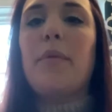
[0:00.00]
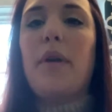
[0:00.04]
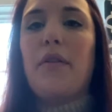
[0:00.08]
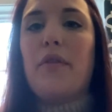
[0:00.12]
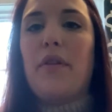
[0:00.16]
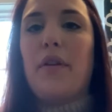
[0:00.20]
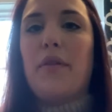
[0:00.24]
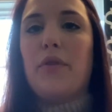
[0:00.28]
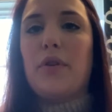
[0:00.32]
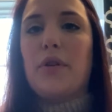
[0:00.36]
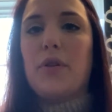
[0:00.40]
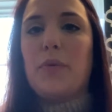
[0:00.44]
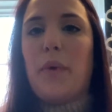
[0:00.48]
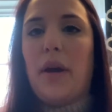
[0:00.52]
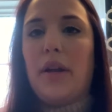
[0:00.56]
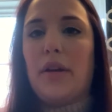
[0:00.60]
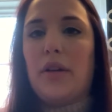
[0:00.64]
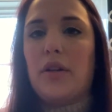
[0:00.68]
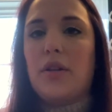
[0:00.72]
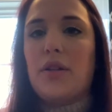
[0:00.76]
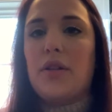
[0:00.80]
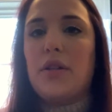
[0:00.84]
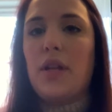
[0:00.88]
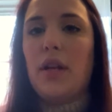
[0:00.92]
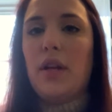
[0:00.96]
favorite
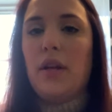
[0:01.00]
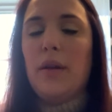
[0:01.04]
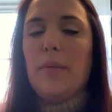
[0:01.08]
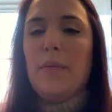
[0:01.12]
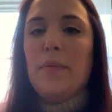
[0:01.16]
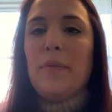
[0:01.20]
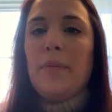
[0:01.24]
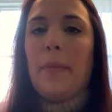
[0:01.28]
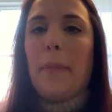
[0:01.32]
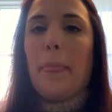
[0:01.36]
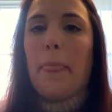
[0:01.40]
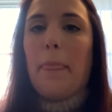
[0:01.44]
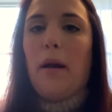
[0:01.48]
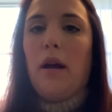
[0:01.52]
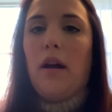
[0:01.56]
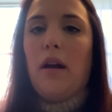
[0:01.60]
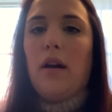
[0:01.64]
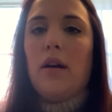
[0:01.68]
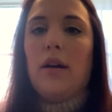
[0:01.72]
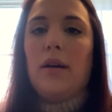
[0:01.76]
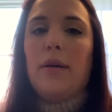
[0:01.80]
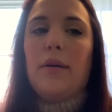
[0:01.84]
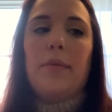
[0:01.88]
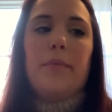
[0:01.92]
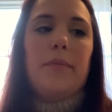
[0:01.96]
sweaters.
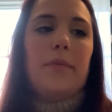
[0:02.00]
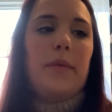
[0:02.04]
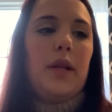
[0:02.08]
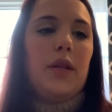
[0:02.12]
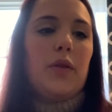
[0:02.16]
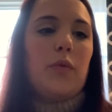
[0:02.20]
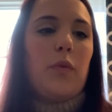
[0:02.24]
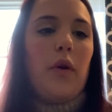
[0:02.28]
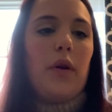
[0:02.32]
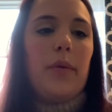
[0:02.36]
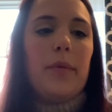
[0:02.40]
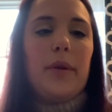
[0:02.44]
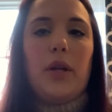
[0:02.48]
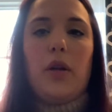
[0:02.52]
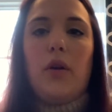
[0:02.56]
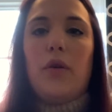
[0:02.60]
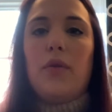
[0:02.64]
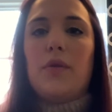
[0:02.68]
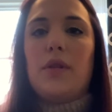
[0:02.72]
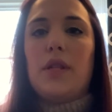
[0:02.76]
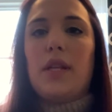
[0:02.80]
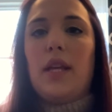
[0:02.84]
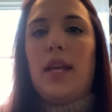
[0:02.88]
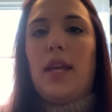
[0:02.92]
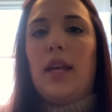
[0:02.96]
It's warm and
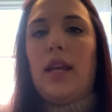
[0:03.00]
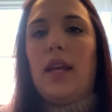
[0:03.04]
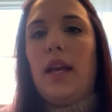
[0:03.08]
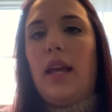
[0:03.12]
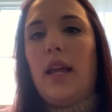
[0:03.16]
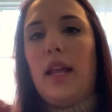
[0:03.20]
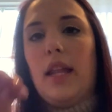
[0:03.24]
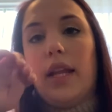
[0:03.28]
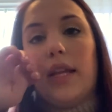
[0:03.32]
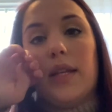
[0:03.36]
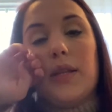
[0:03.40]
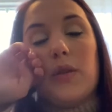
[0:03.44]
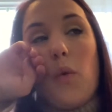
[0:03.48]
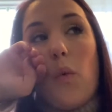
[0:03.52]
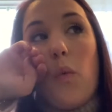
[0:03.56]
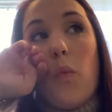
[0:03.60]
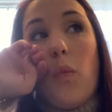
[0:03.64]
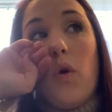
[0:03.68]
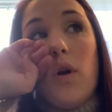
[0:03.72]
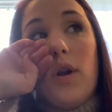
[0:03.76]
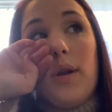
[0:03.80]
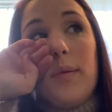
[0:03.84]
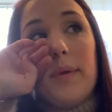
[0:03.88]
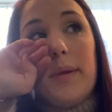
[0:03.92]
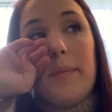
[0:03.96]
cozy. It is
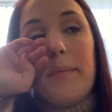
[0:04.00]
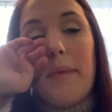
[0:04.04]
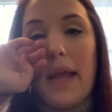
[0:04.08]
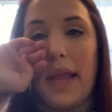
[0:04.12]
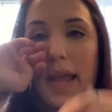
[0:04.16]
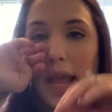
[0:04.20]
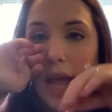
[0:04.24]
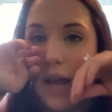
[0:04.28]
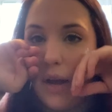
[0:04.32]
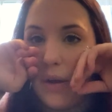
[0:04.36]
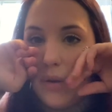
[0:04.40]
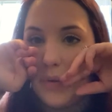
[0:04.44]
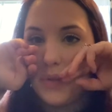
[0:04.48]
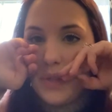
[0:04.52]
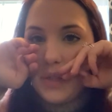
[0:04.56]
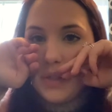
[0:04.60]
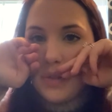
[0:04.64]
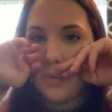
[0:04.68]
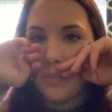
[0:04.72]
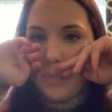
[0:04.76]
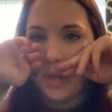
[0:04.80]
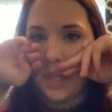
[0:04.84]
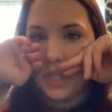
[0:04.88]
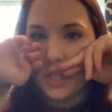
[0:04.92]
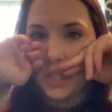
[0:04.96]
warm in my house, so
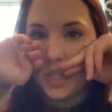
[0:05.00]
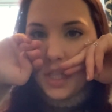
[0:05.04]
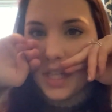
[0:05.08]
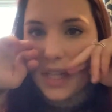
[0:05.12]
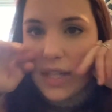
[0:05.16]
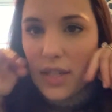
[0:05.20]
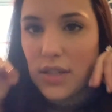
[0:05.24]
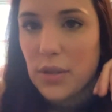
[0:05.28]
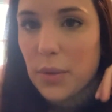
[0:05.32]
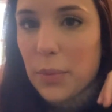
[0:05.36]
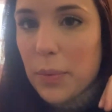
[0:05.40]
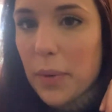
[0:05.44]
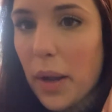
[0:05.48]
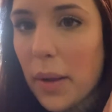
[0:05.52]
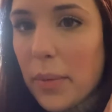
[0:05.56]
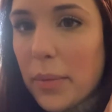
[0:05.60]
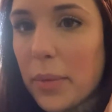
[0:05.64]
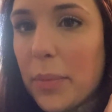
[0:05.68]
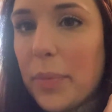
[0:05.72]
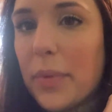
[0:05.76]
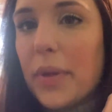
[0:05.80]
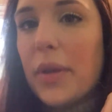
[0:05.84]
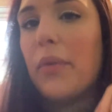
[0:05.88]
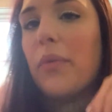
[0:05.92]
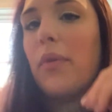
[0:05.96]
my cheeks are
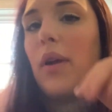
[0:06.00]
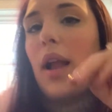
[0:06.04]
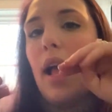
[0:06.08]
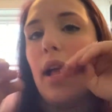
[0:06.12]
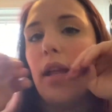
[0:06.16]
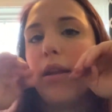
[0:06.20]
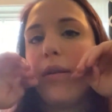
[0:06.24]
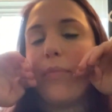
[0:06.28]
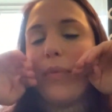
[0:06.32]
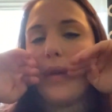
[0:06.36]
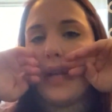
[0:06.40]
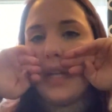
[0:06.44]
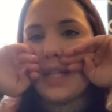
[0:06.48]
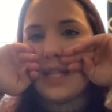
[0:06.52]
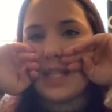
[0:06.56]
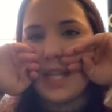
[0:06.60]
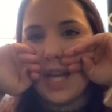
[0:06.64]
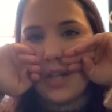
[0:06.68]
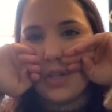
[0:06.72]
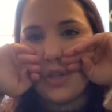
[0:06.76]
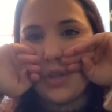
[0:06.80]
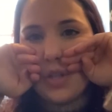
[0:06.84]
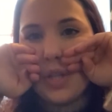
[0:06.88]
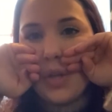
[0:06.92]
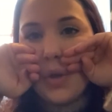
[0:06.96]
probably red, but it's
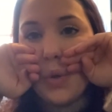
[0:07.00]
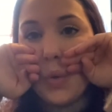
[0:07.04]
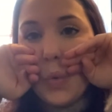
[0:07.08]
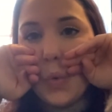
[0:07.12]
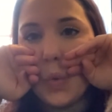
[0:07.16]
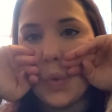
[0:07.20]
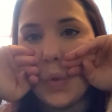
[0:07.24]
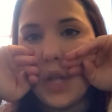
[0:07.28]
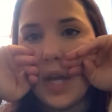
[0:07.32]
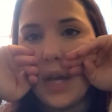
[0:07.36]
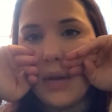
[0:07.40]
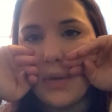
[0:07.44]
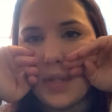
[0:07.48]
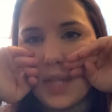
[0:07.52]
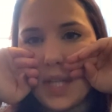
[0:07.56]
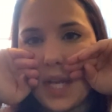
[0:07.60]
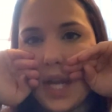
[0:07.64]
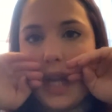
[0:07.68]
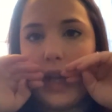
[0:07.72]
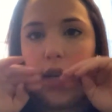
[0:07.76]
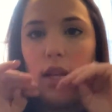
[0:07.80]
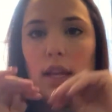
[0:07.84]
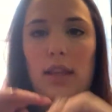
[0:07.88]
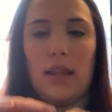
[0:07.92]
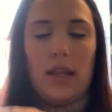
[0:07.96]
actually cool
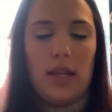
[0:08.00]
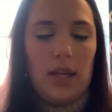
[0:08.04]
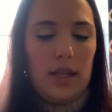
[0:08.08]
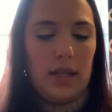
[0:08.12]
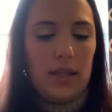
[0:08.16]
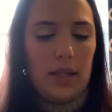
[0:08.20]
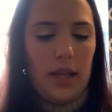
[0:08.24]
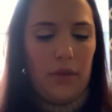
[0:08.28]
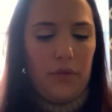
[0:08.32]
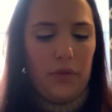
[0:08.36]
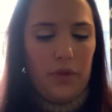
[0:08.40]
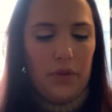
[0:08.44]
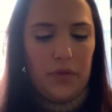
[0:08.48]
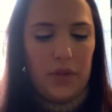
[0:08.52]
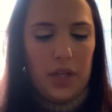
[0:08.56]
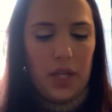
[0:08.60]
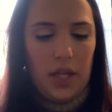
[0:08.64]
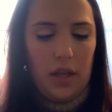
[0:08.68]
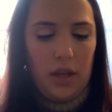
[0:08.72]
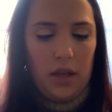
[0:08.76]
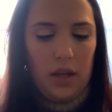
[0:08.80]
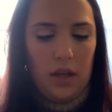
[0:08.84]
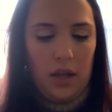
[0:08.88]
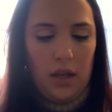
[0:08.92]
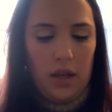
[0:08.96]
outside. I think it's like
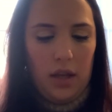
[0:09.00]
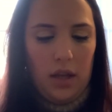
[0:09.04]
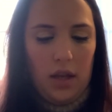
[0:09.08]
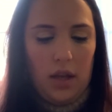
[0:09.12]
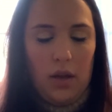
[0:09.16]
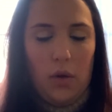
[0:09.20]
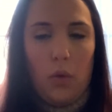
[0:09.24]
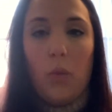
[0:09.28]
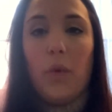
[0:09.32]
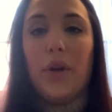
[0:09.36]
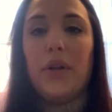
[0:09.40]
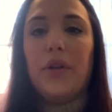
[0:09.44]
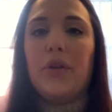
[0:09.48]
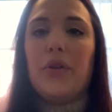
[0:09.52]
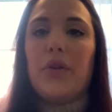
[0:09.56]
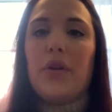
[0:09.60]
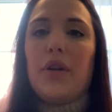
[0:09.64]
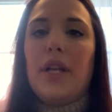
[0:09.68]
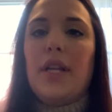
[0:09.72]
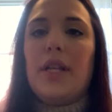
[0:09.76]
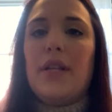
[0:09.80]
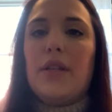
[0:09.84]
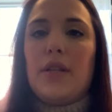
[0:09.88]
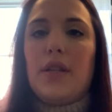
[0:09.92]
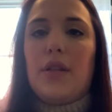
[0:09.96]
51
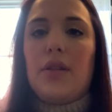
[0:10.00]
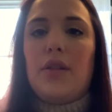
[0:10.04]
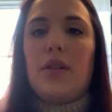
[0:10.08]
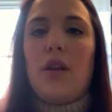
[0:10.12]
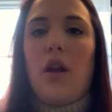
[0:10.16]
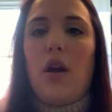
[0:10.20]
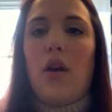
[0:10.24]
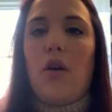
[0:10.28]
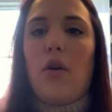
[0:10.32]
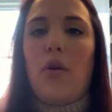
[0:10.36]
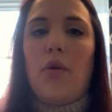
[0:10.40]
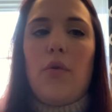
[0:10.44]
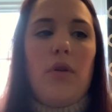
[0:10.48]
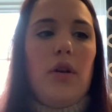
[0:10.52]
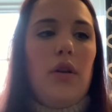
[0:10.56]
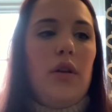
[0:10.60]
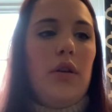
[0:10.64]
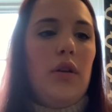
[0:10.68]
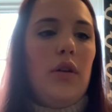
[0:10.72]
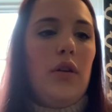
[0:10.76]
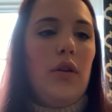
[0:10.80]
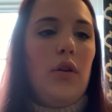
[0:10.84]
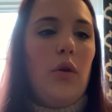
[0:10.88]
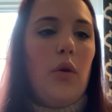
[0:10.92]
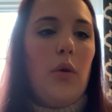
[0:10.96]
degrees. So
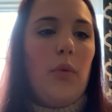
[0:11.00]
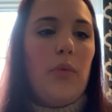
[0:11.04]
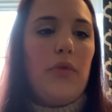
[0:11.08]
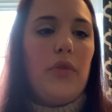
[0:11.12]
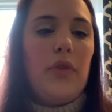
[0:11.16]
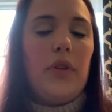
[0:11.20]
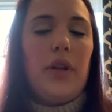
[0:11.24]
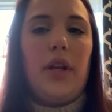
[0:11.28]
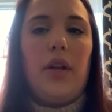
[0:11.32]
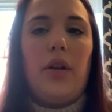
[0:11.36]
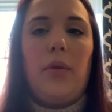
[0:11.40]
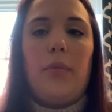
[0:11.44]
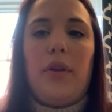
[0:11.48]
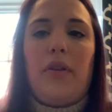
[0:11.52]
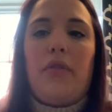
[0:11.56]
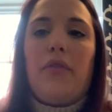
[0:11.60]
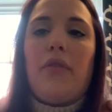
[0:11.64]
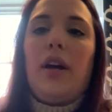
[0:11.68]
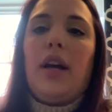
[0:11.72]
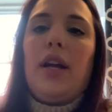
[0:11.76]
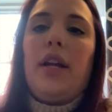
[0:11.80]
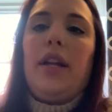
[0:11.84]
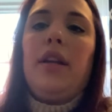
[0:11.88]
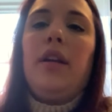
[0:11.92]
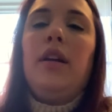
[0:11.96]
hopefully it'll be
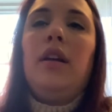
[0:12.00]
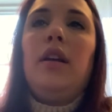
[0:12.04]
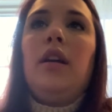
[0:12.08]
fine.